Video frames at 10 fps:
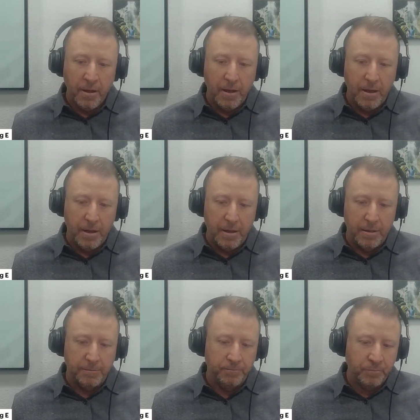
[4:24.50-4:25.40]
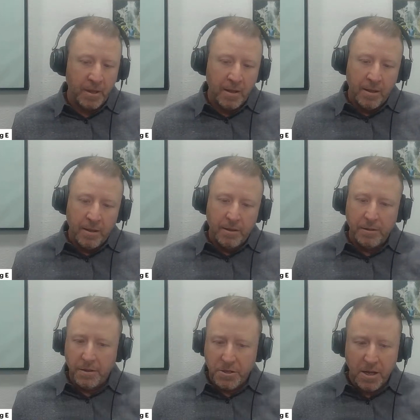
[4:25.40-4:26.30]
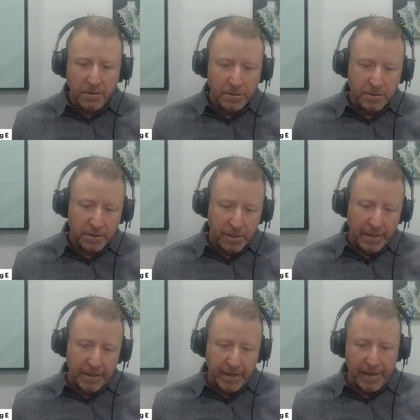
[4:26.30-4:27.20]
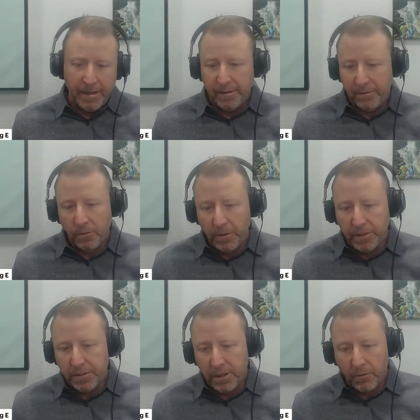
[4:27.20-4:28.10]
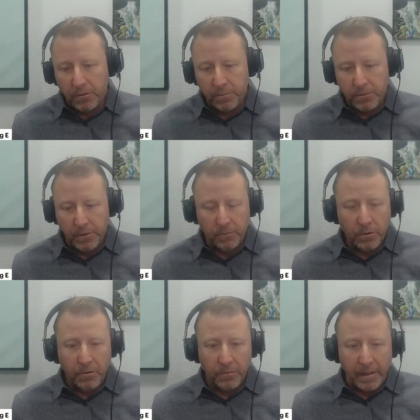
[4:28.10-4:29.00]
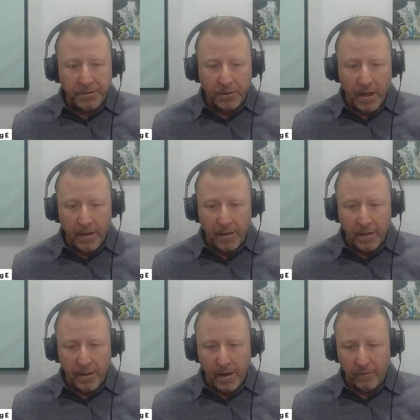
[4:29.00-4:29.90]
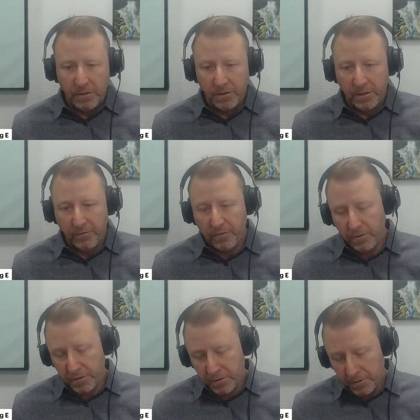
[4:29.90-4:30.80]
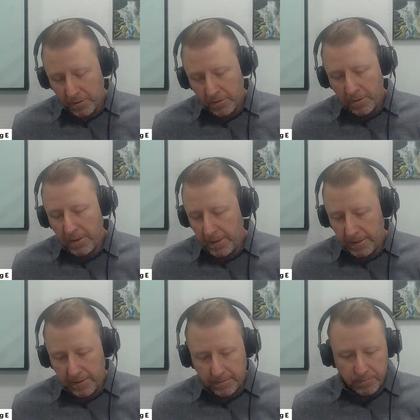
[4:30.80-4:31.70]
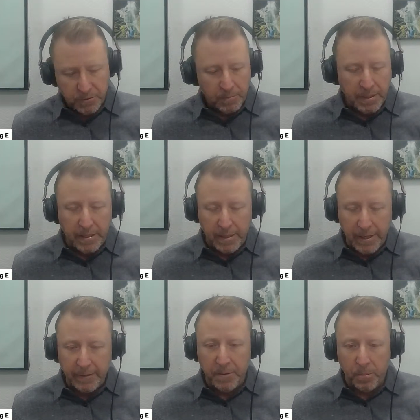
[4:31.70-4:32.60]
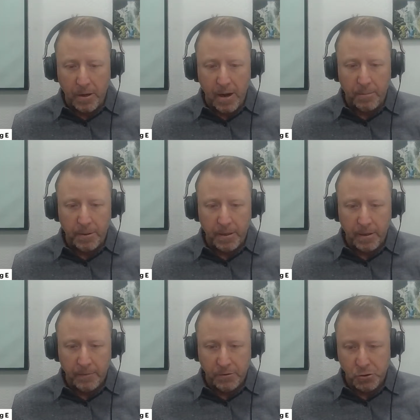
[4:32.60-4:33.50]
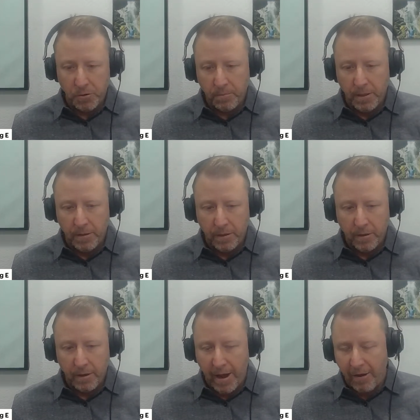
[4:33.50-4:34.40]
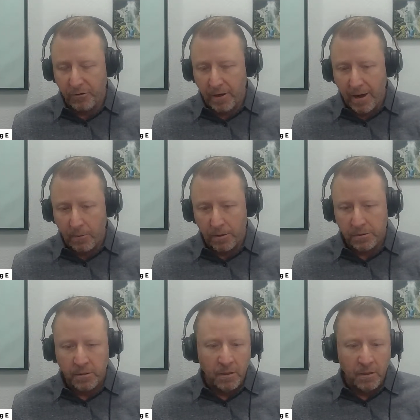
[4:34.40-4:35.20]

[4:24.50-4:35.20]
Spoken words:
The challenge is that it can't really distinguish between real threats or not. Obviously, if there's somebody in the property that shouldn't be there after hours,